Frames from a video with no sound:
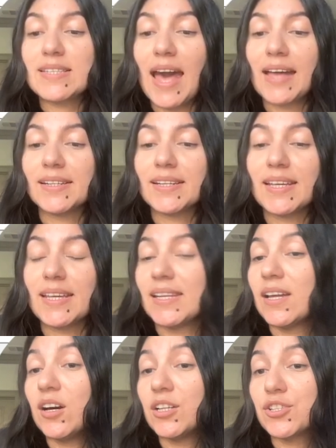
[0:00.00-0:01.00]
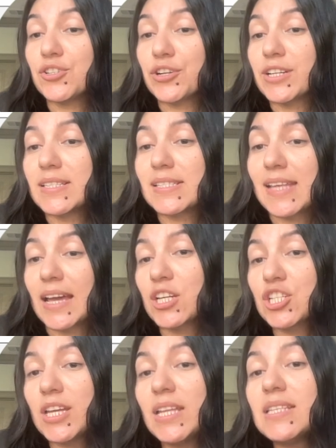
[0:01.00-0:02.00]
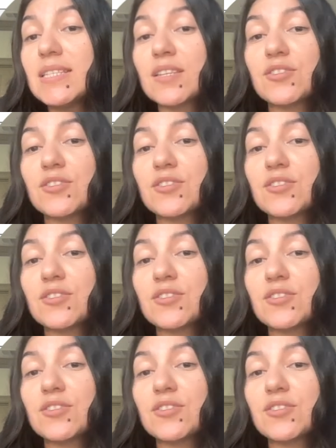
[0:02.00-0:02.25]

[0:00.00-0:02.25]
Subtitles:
added in on certain sections.